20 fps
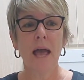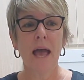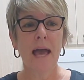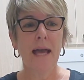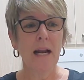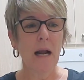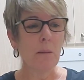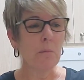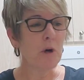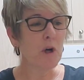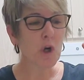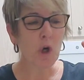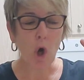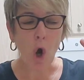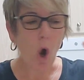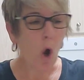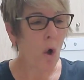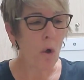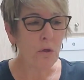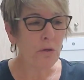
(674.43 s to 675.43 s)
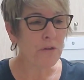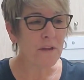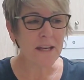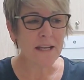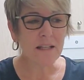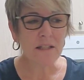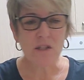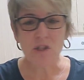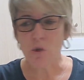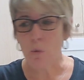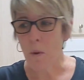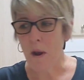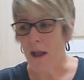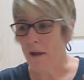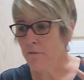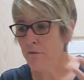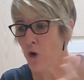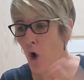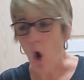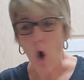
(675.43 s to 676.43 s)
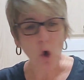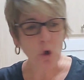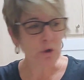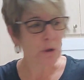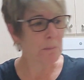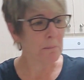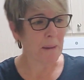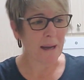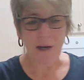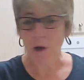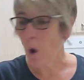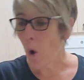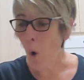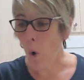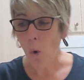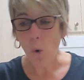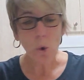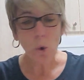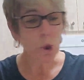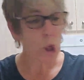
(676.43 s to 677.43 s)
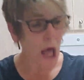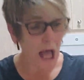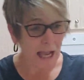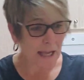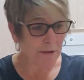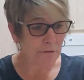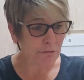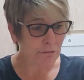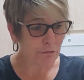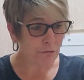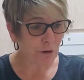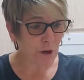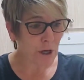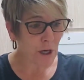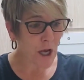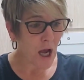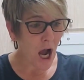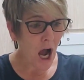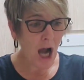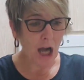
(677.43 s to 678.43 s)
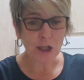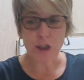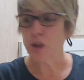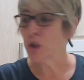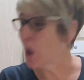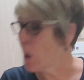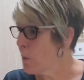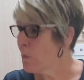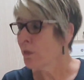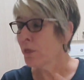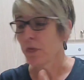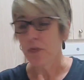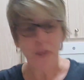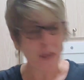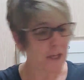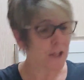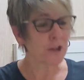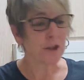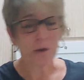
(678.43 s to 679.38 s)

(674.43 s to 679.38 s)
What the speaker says: and I'm going to call things the way I've called them my whole life. I don't think